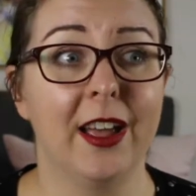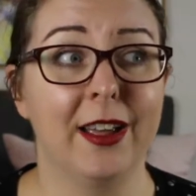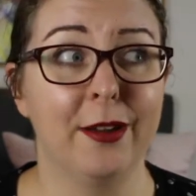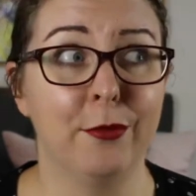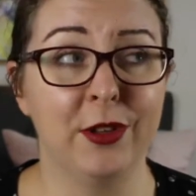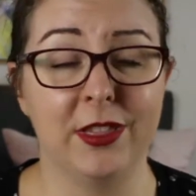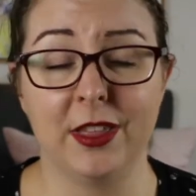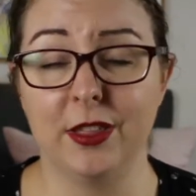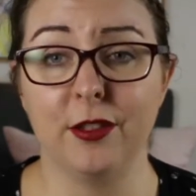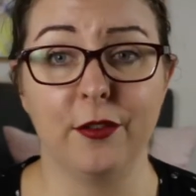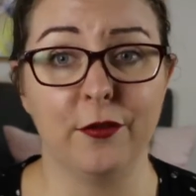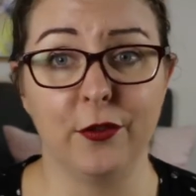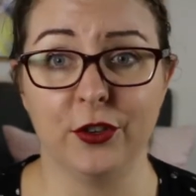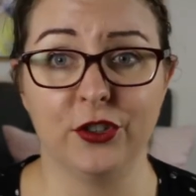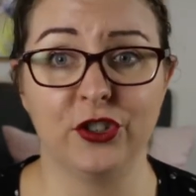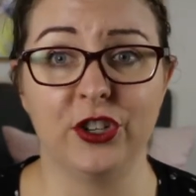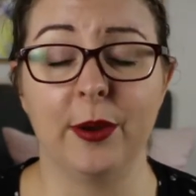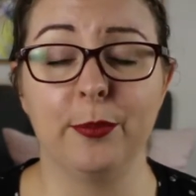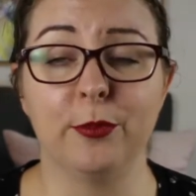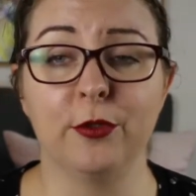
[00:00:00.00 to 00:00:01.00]
within the
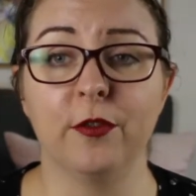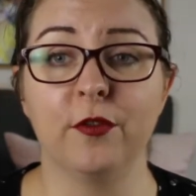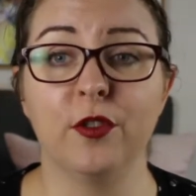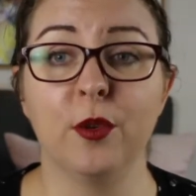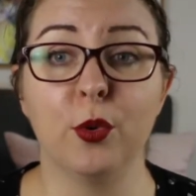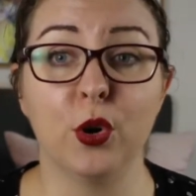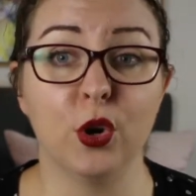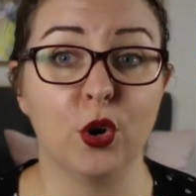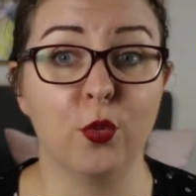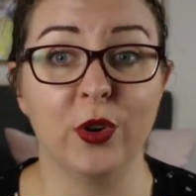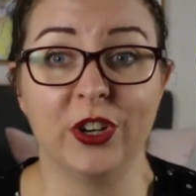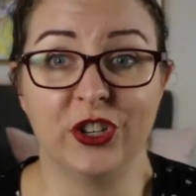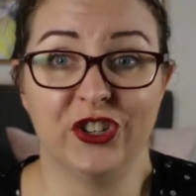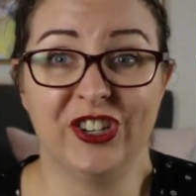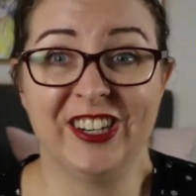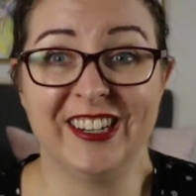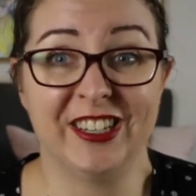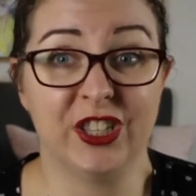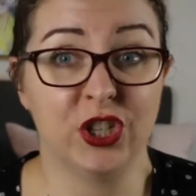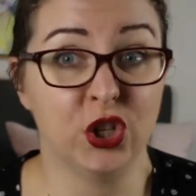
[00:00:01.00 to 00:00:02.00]
first chapter of the book, which
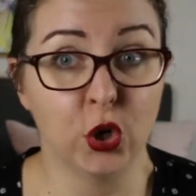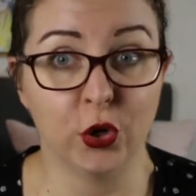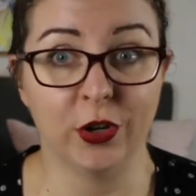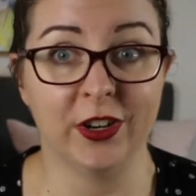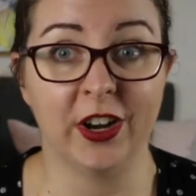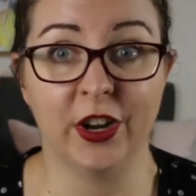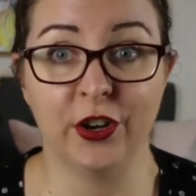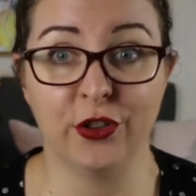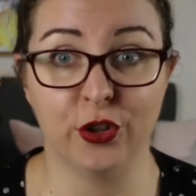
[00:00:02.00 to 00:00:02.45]
is not